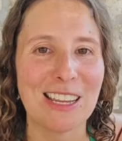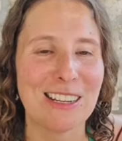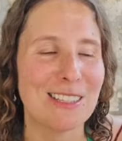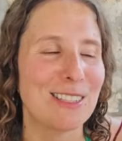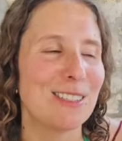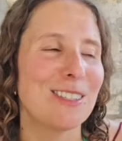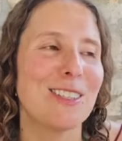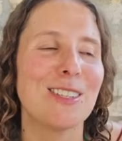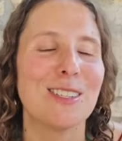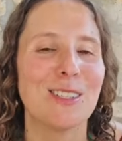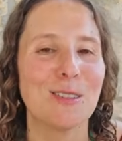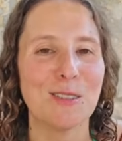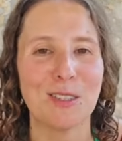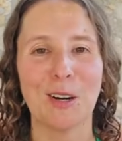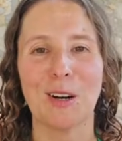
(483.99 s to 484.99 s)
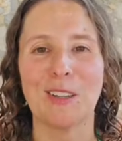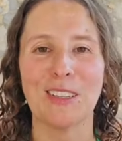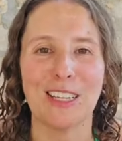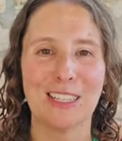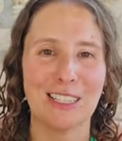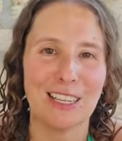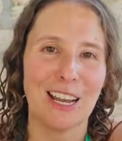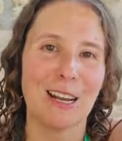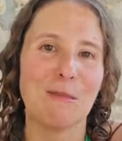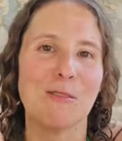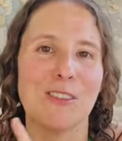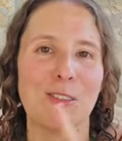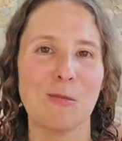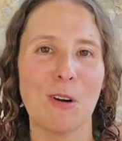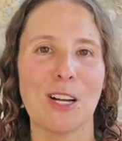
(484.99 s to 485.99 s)
and it was just so darling to kind of
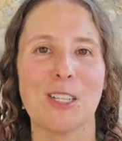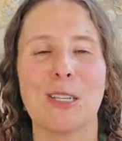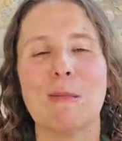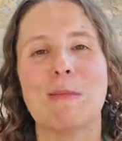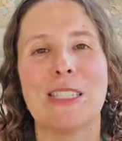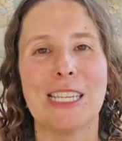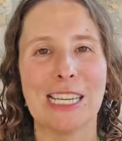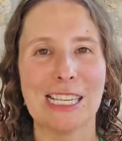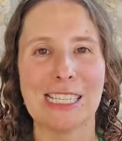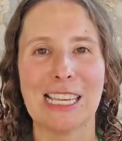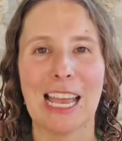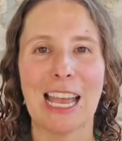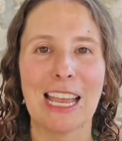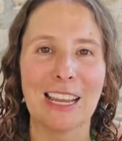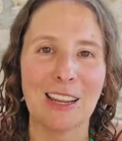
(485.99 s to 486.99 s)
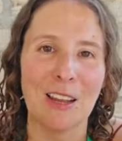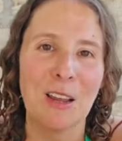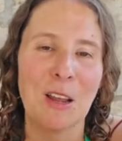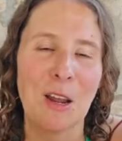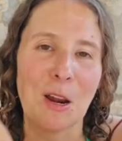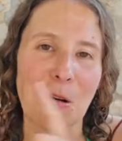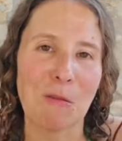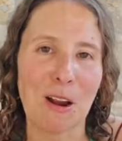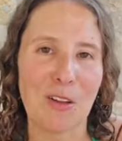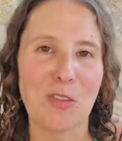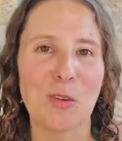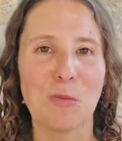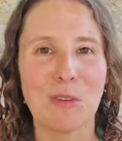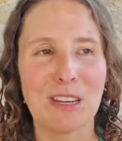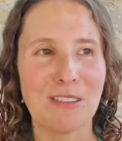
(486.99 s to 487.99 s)
just watch him zigzag around
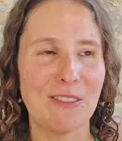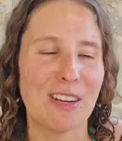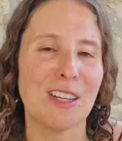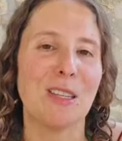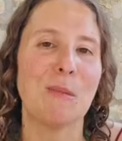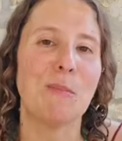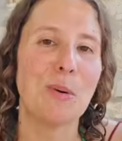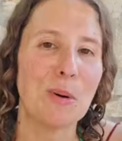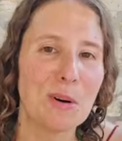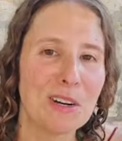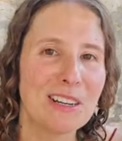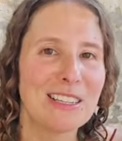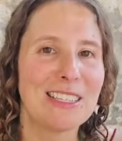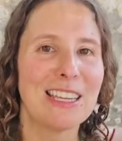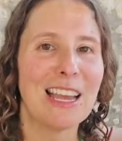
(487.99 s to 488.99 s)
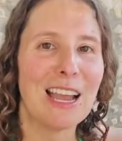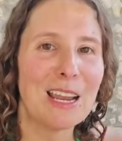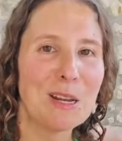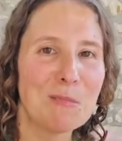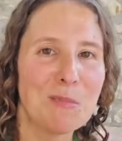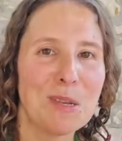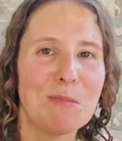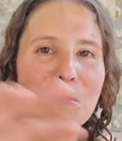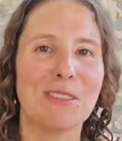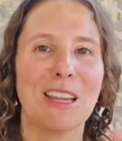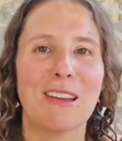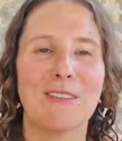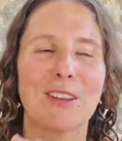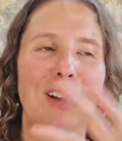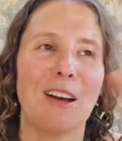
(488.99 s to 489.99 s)
the Riva and the port and say hi to people and
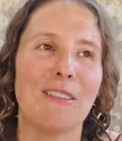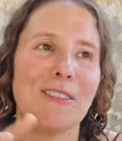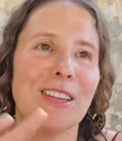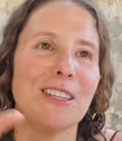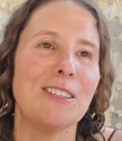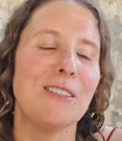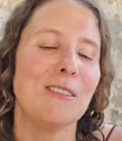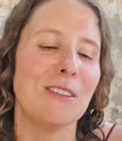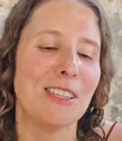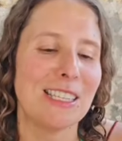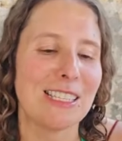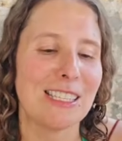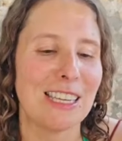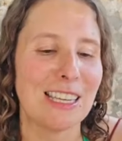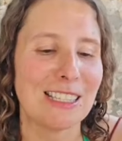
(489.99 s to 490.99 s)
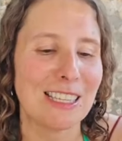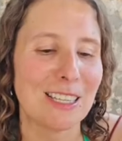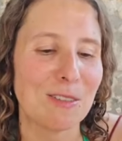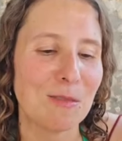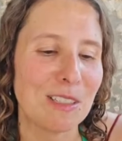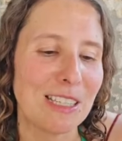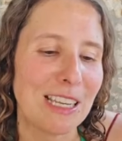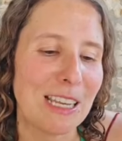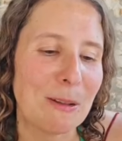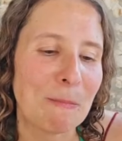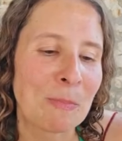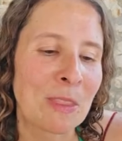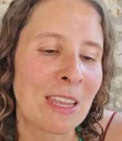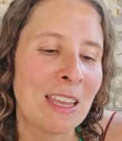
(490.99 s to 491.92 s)
have coffee and do all these things. That's really